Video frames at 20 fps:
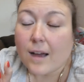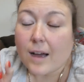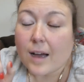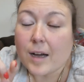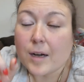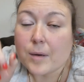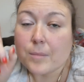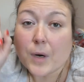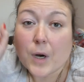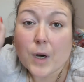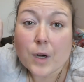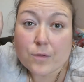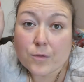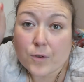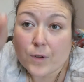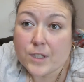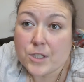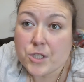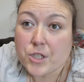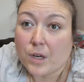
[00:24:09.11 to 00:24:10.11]
um,
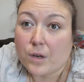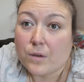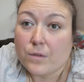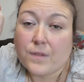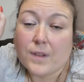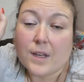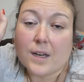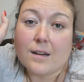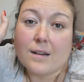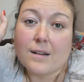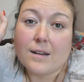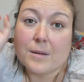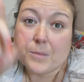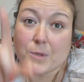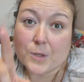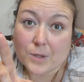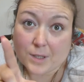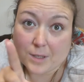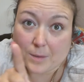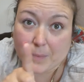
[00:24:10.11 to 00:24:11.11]
over on the shelf that I'm
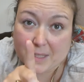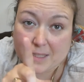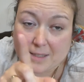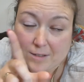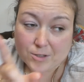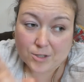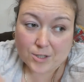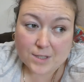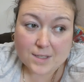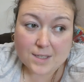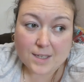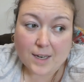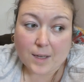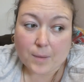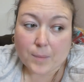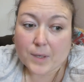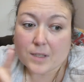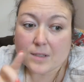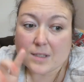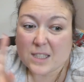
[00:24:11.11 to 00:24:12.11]
not going to be touching
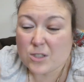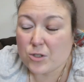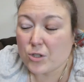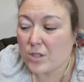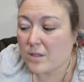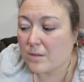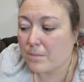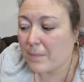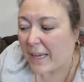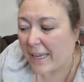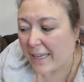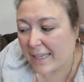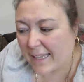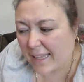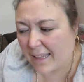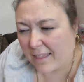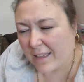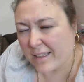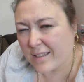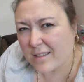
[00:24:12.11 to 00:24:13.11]
today because it's just
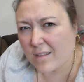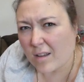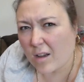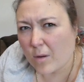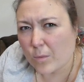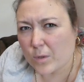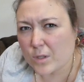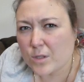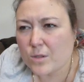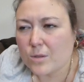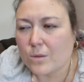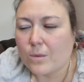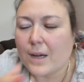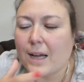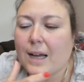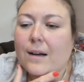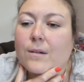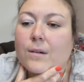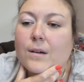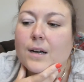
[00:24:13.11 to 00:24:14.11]
mainly this that I want to
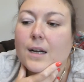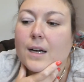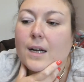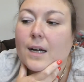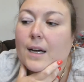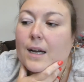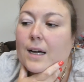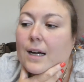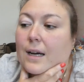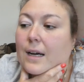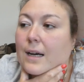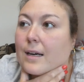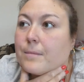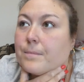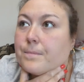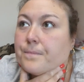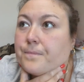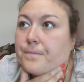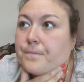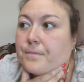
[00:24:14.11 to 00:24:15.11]
sort out
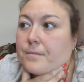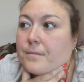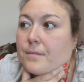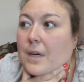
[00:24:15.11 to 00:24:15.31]
um,